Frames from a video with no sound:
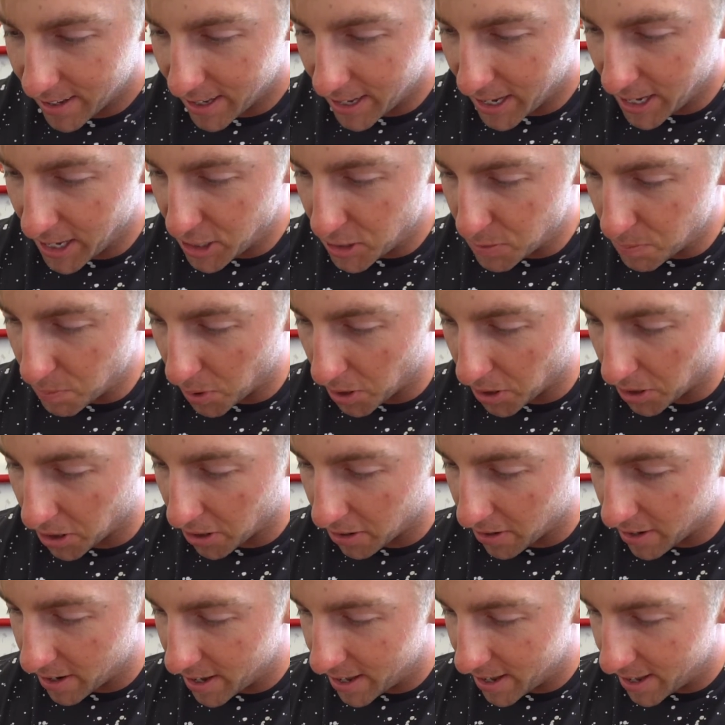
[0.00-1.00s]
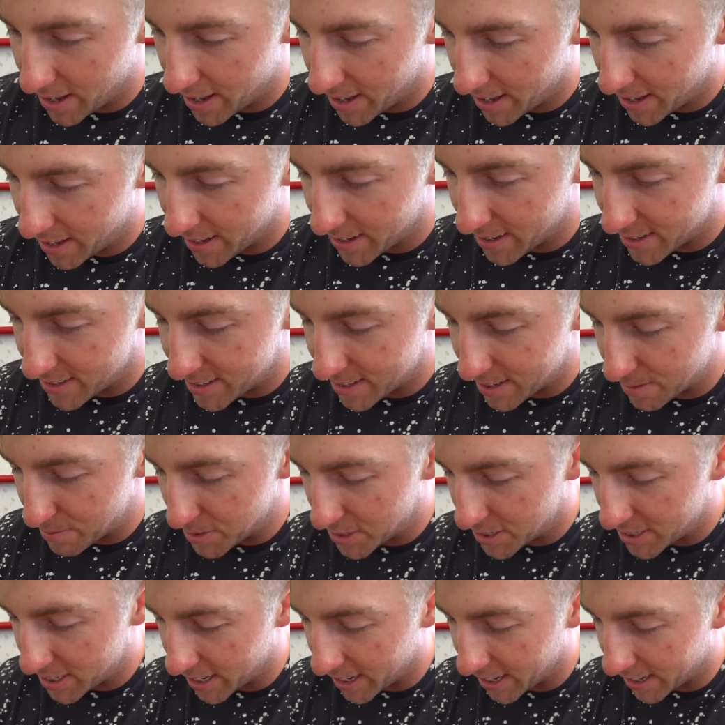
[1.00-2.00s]
each burger is, let me
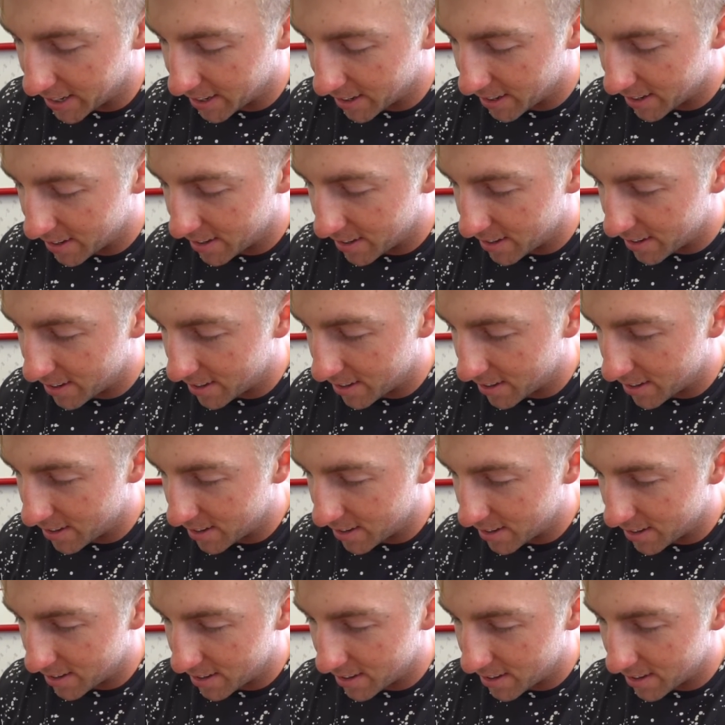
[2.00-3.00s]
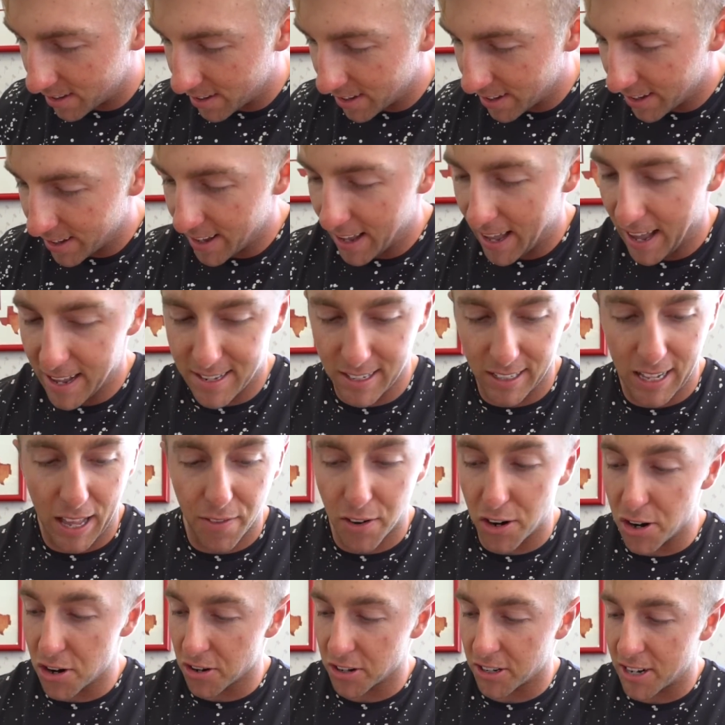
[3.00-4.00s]
see, it's
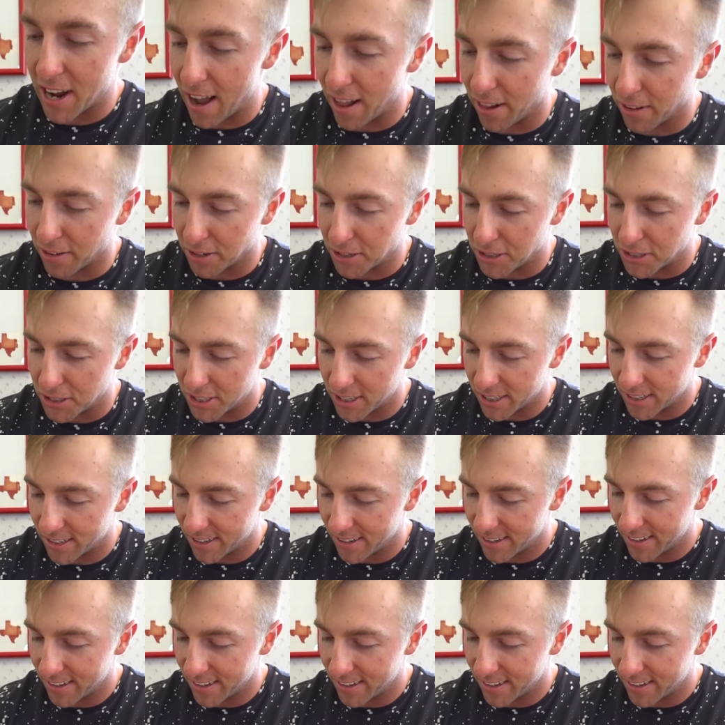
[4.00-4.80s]
1,100 calories.